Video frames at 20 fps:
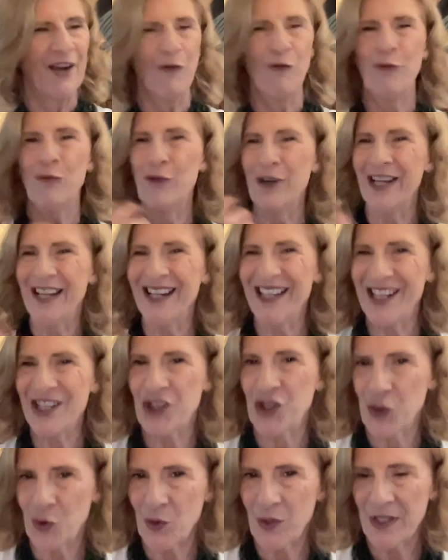really
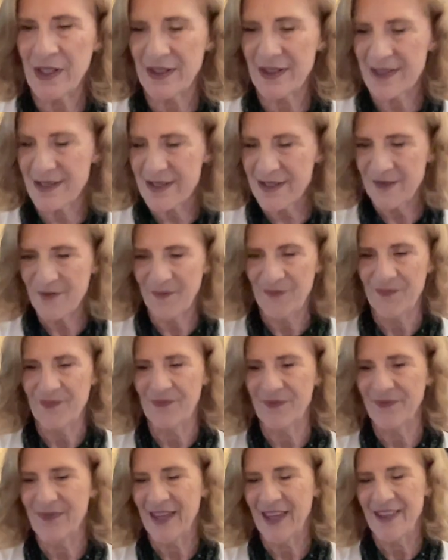joyous.
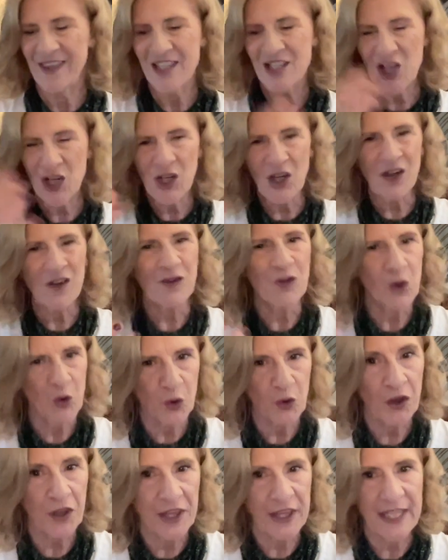There's a lot of
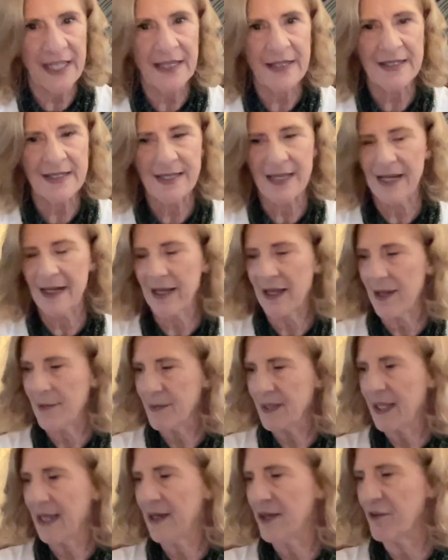good things that are
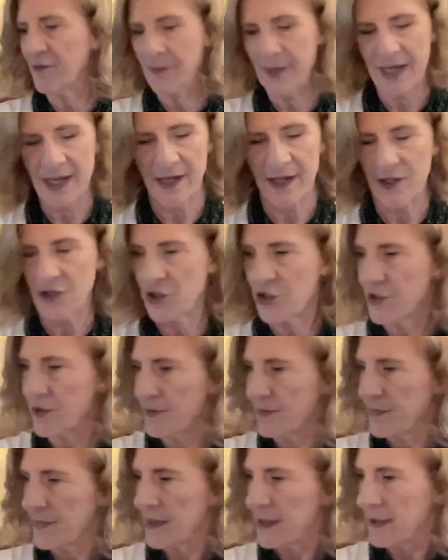coming out of March,
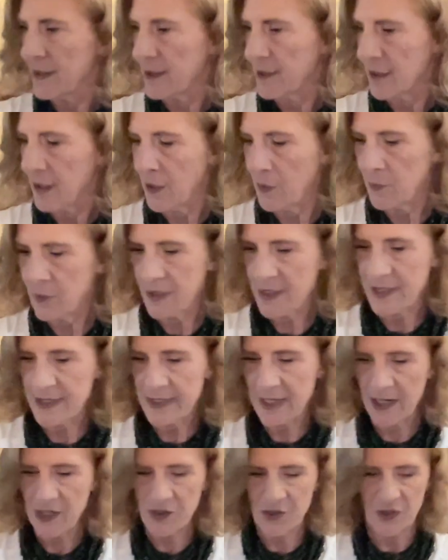I want to
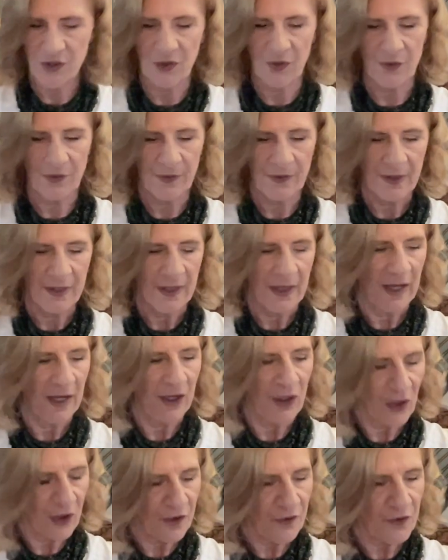say to you. A
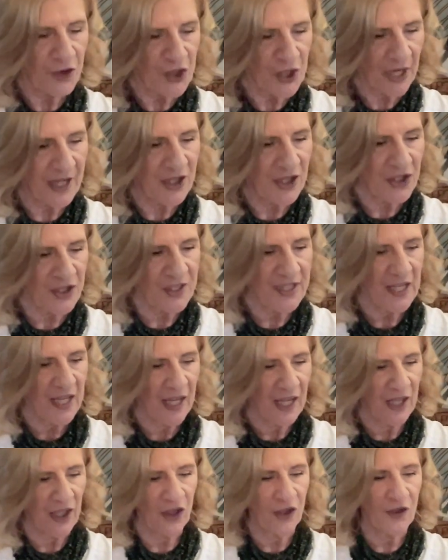lot of changes,
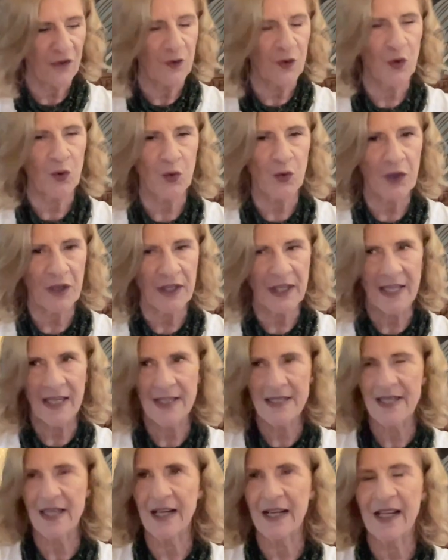a lot of good
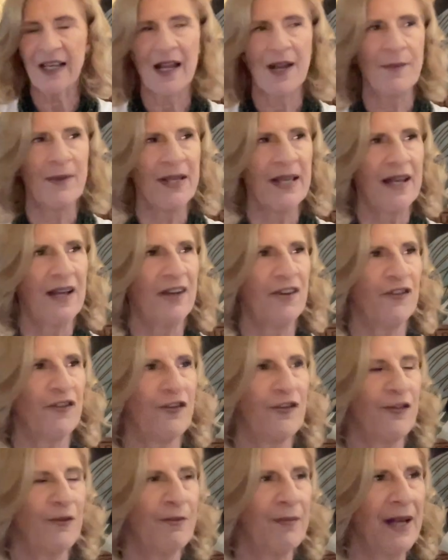things that are coming out
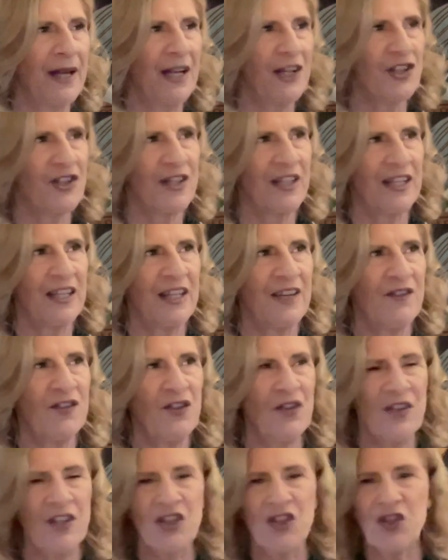of March that gives
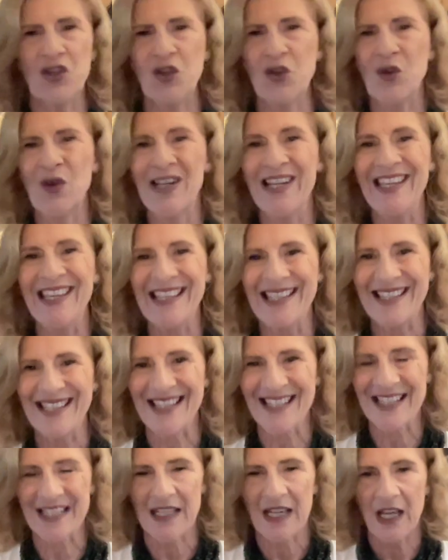you this new
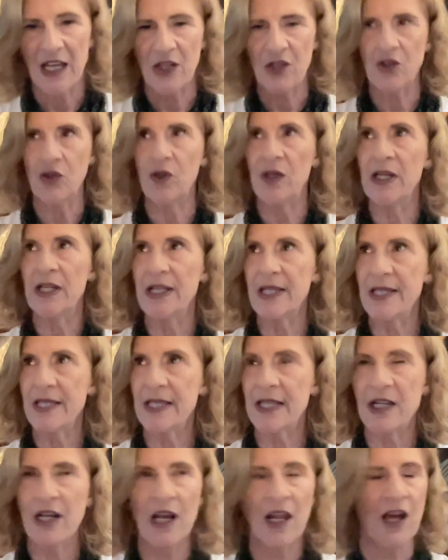lease
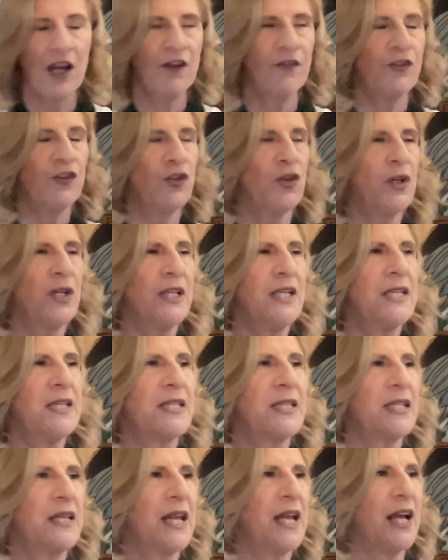in life, new
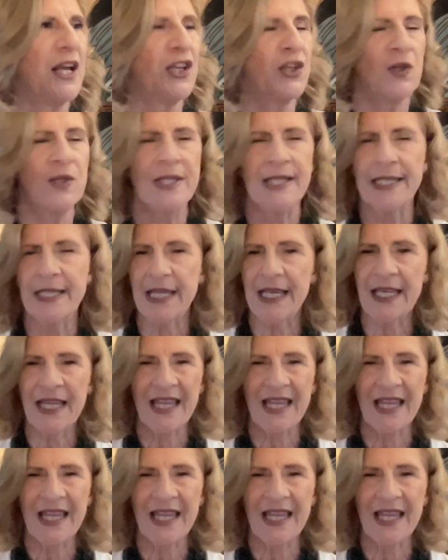lease in how you see